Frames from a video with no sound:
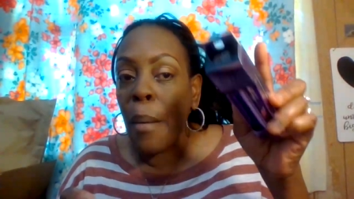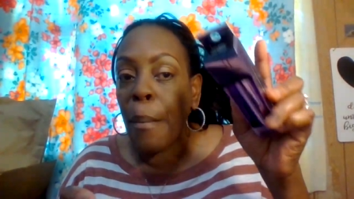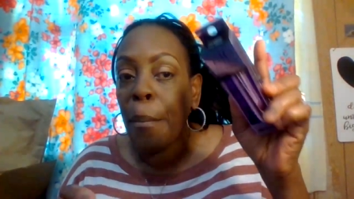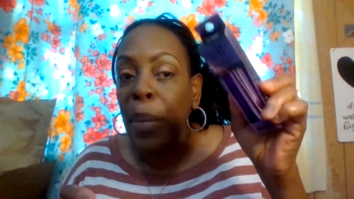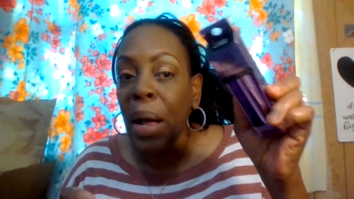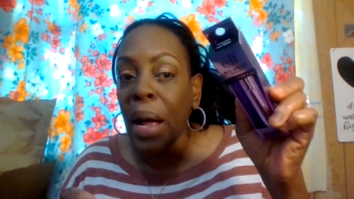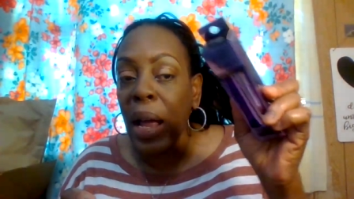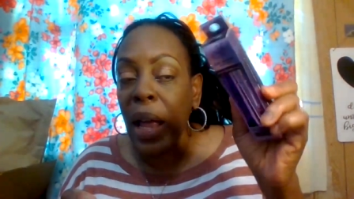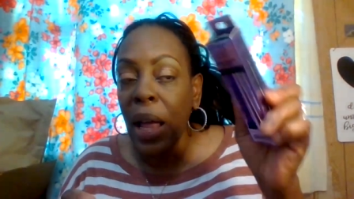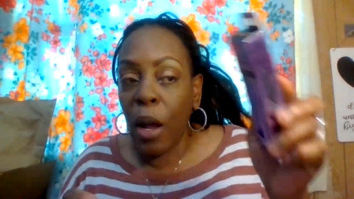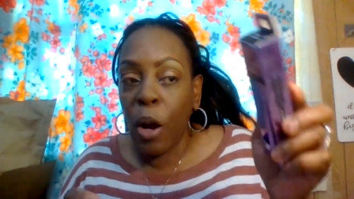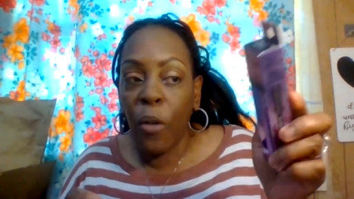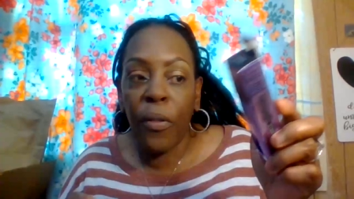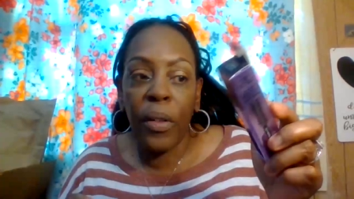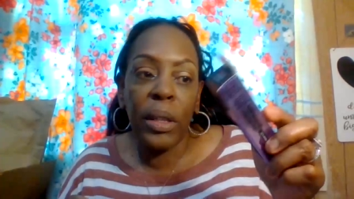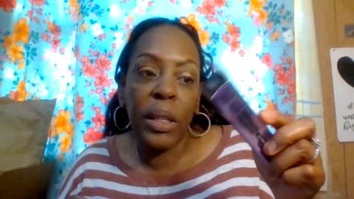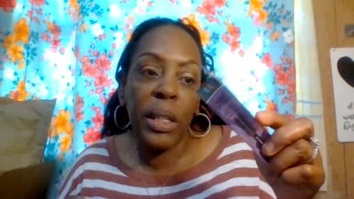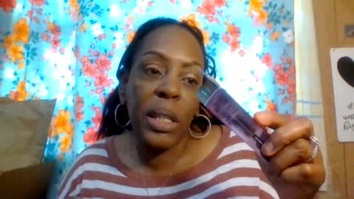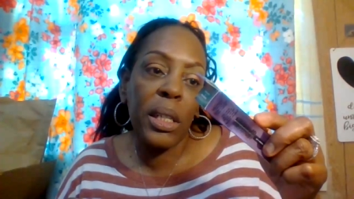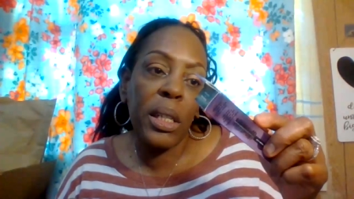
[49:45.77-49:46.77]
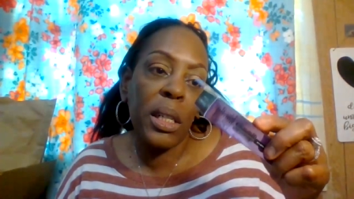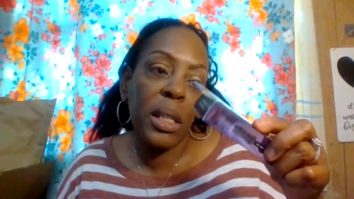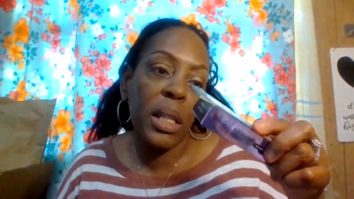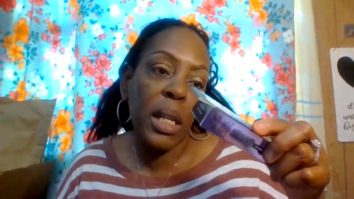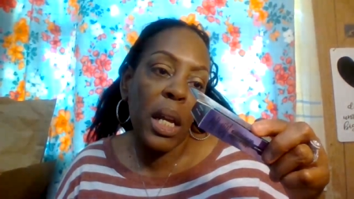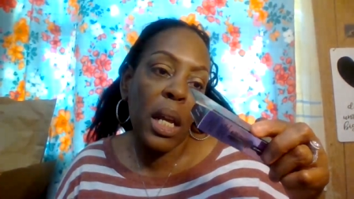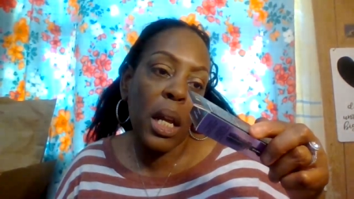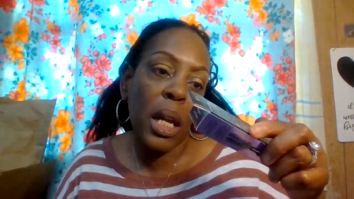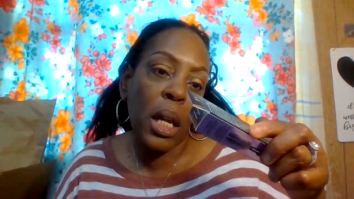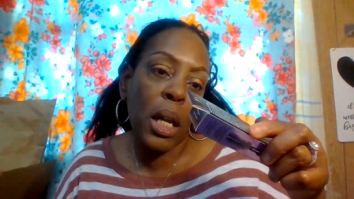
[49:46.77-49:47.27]
by elf and this is
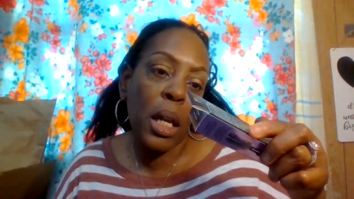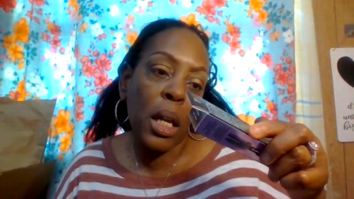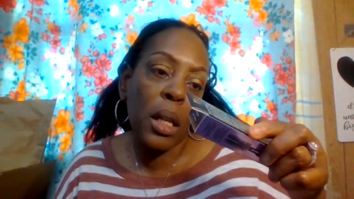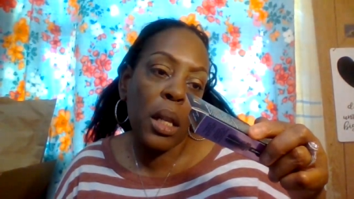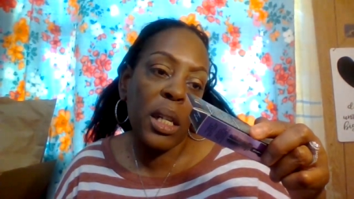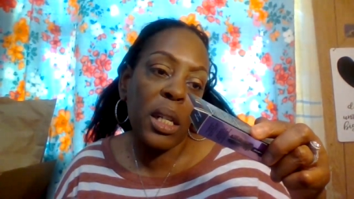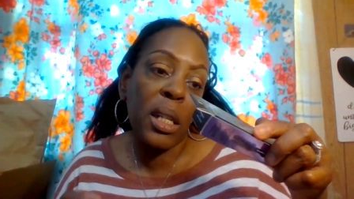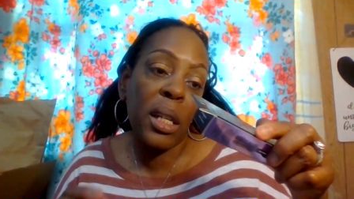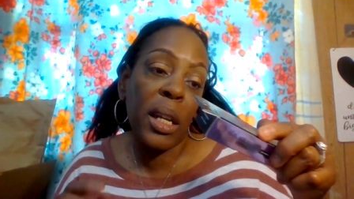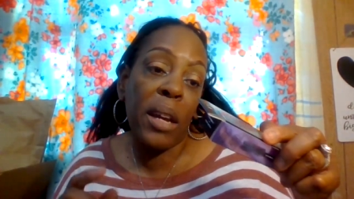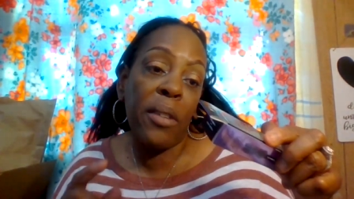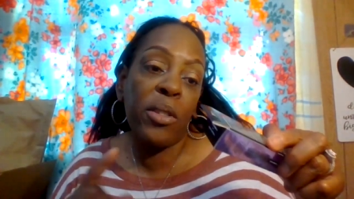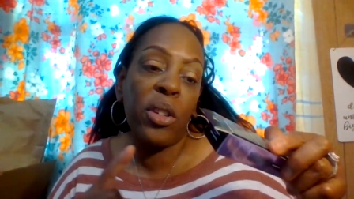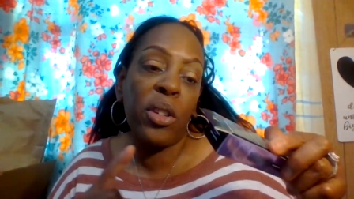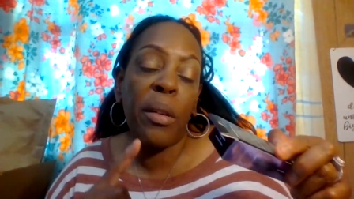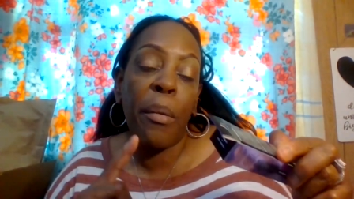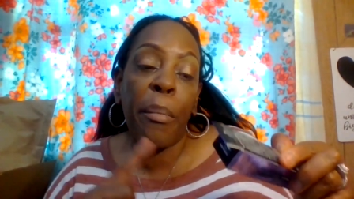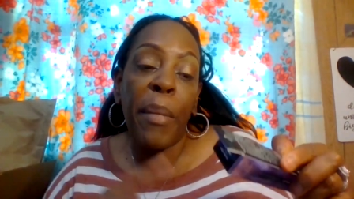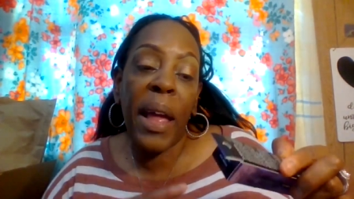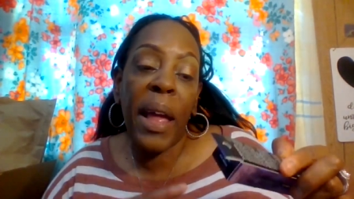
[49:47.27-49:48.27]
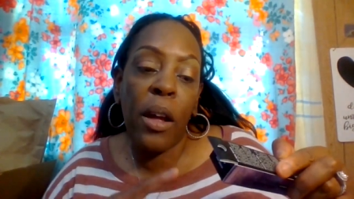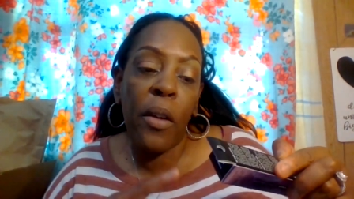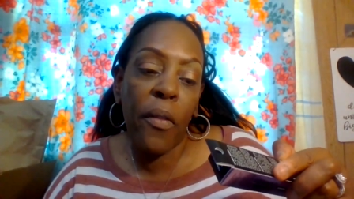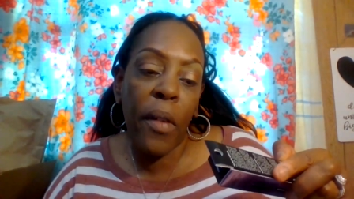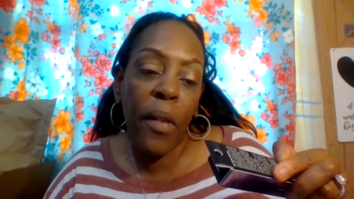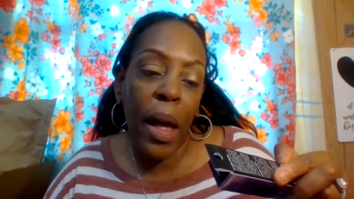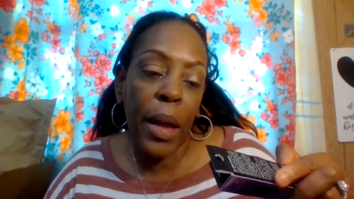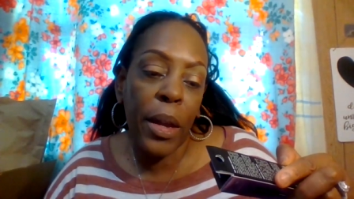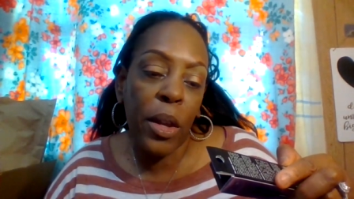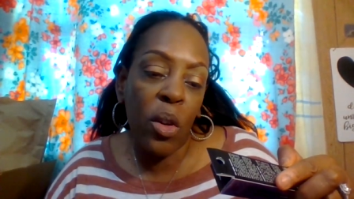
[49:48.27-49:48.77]
in this gives you the mega
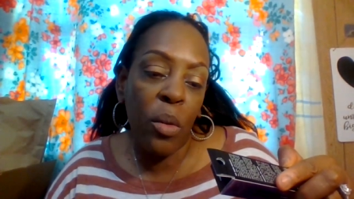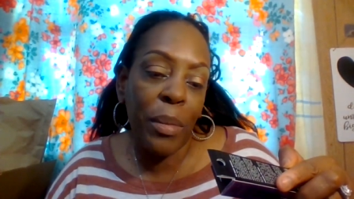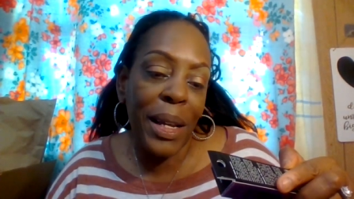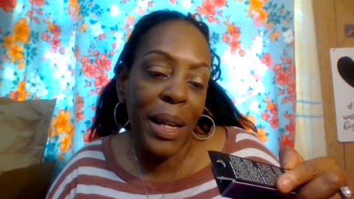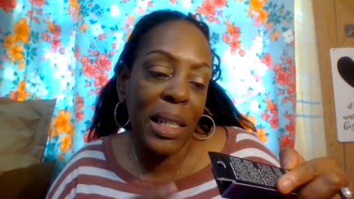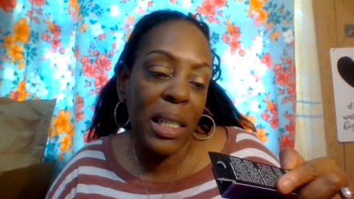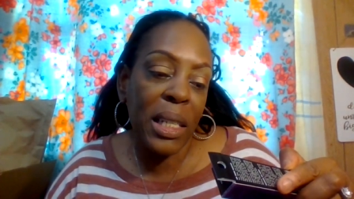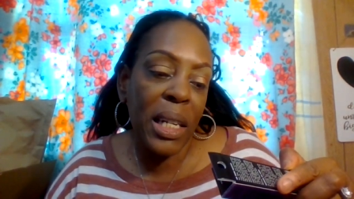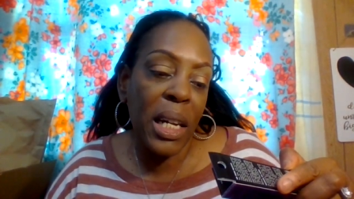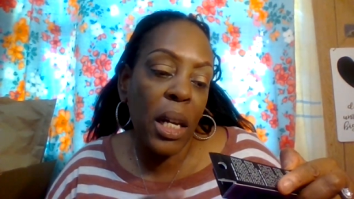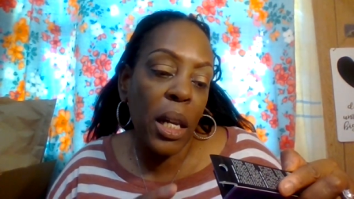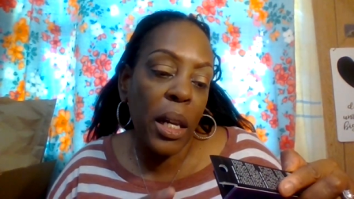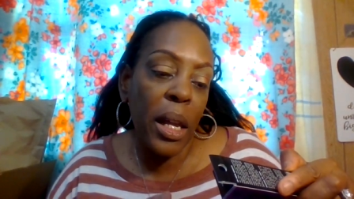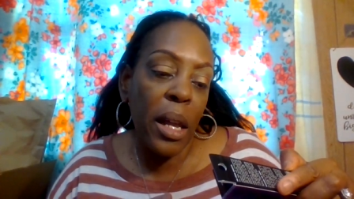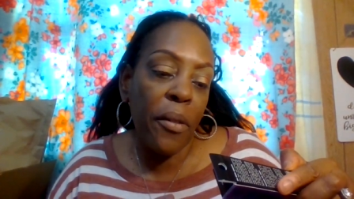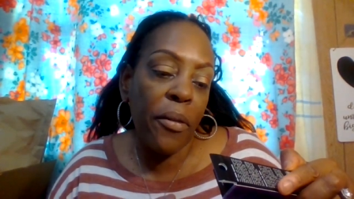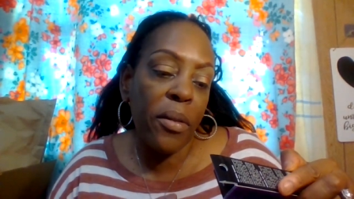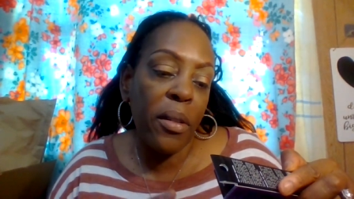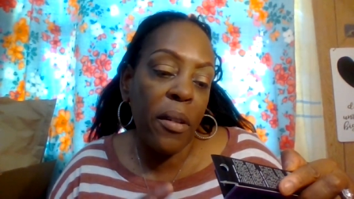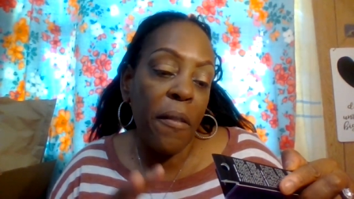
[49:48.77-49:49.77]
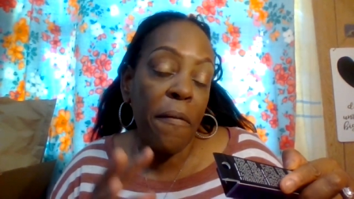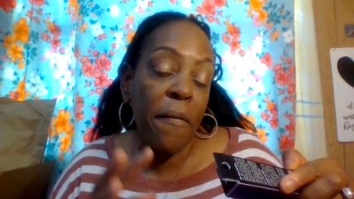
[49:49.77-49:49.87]
volume instant lift